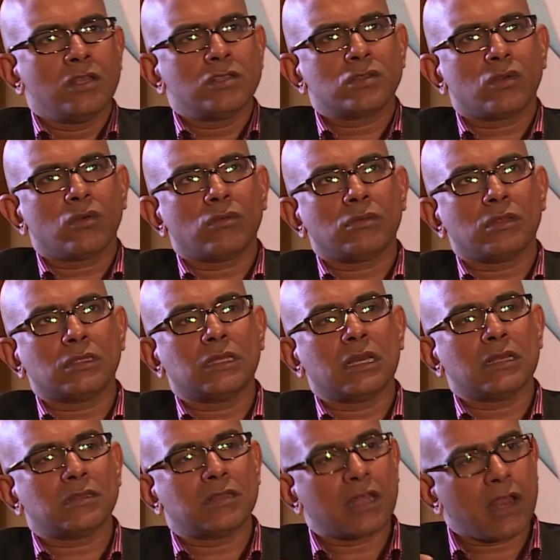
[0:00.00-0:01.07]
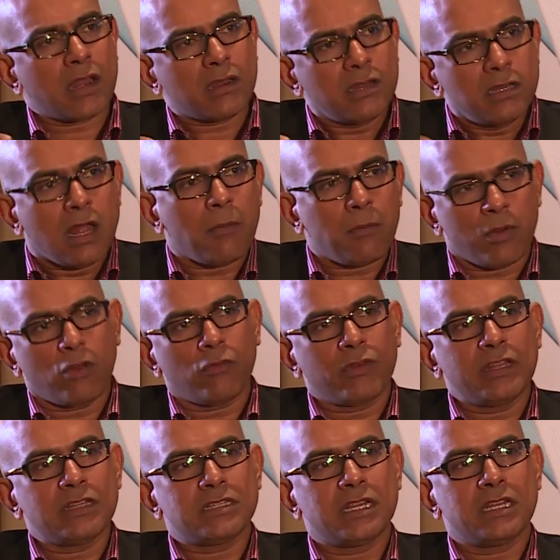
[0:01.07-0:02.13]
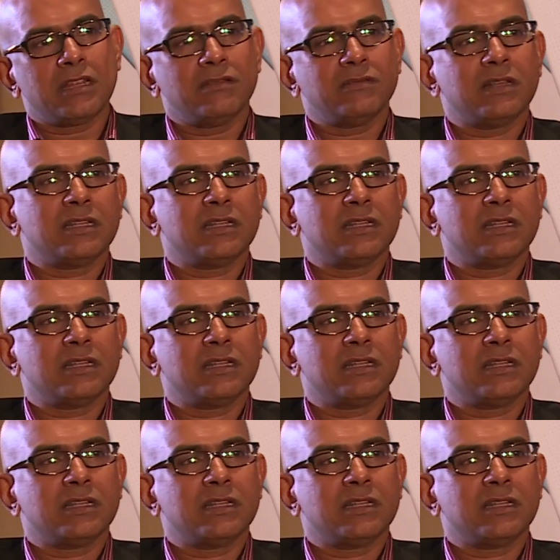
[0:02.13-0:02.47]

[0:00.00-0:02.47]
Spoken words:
So there are a number of initiatives